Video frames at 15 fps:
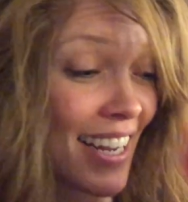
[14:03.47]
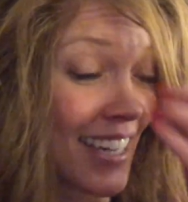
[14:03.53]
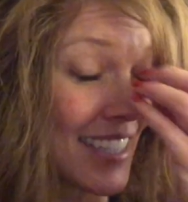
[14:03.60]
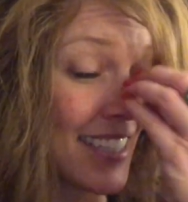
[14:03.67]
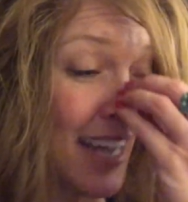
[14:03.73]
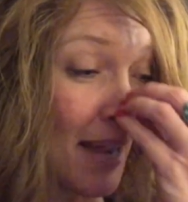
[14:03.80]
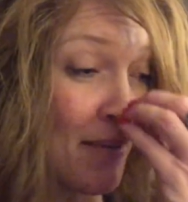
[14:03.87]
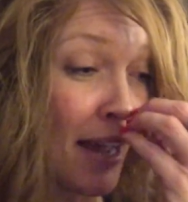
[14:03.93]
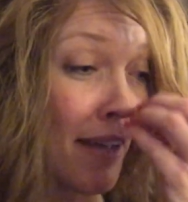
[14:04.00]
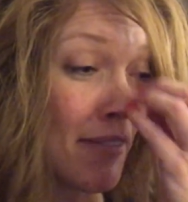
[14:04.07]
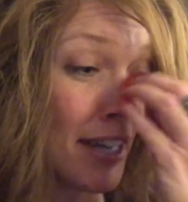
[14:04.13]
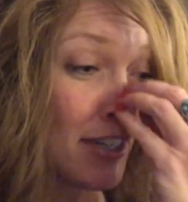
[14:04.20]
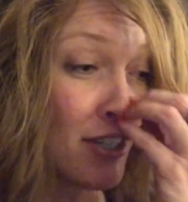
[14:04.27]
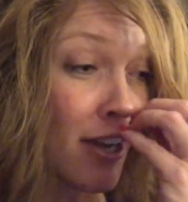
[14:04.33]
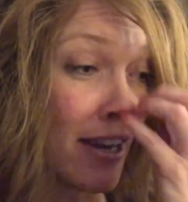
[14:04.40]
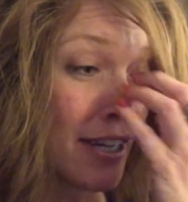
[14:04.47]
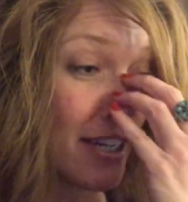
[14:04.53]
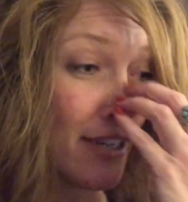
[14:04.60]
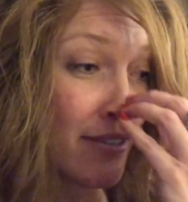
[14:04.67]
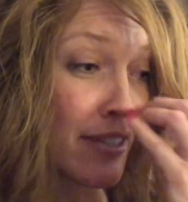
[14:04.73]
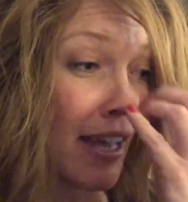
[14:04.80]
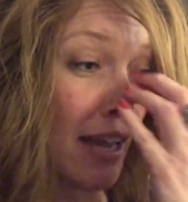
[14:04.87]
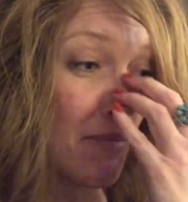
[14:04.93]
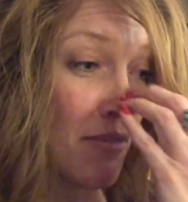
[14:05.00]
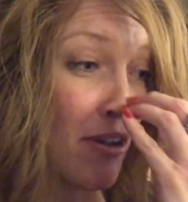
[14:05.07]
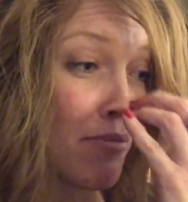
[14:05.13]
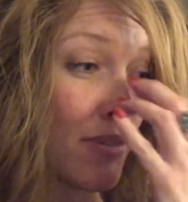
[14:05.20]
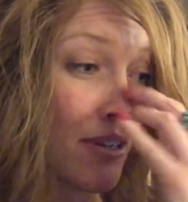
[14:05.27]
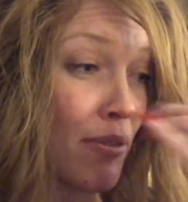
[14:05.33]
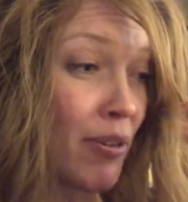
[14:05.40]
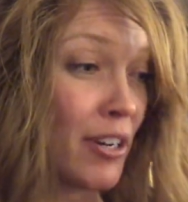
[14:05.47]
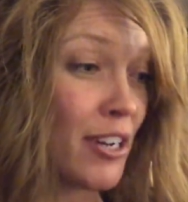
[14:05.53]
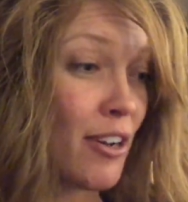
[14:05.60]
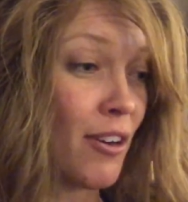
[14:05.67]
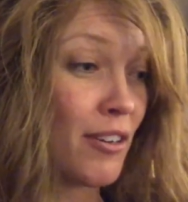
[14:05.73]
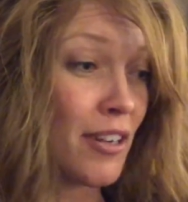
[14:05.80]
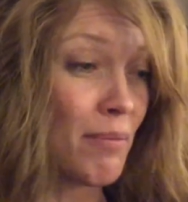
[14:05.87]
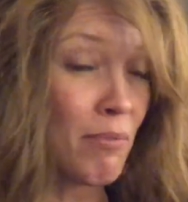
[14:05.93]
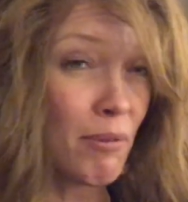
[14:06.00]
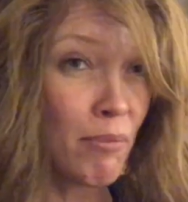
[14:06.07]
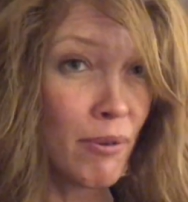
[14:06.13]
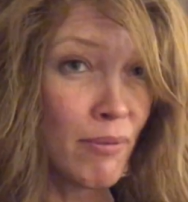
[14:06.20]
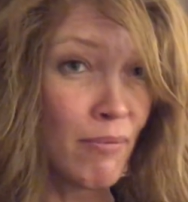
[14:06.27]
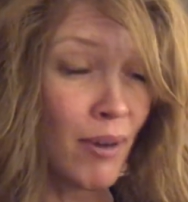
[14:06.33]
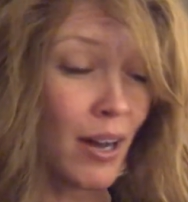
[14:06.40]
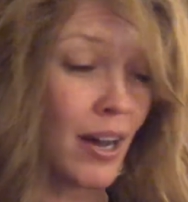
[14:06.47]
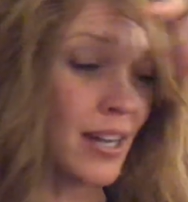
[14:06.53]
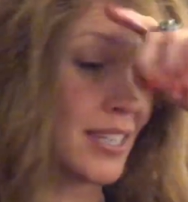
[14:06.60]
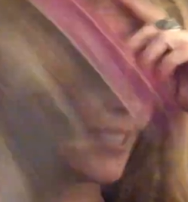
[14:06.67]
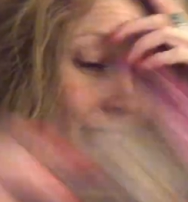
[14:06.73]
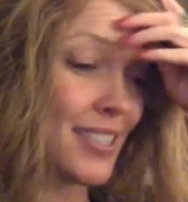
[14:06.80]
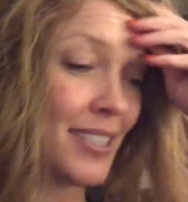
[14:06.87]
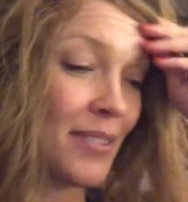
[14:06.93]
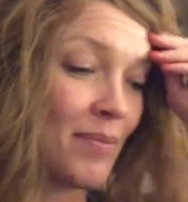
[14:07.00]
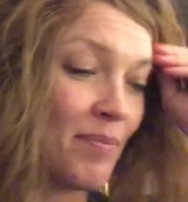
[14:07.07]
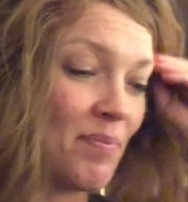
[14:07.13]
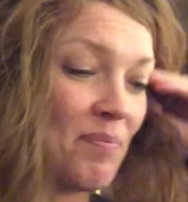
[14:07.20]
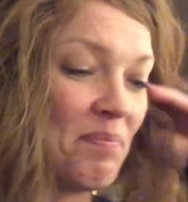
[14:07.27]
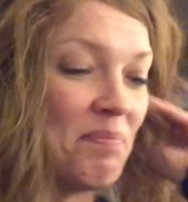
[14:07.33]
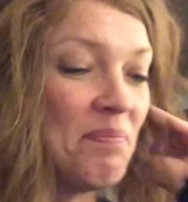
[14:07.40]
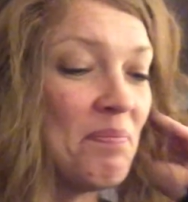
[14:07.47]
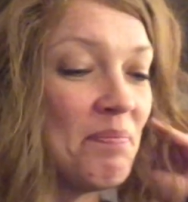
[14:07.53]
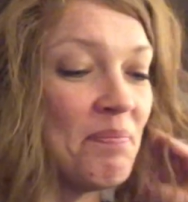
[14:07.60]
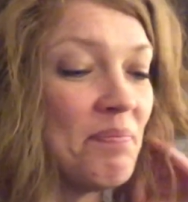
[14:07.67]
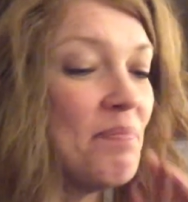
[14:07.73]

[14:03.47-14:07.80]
It's time to have that John Cusack moment where you hold up the boombox.